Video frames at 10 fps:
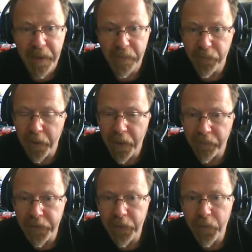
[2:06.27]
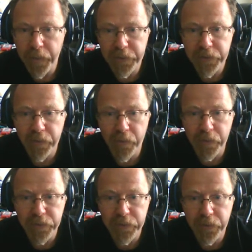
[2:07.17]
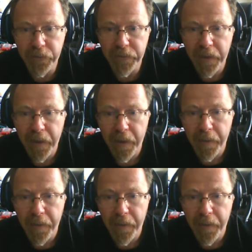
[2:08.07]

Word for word: If you have any question or concern,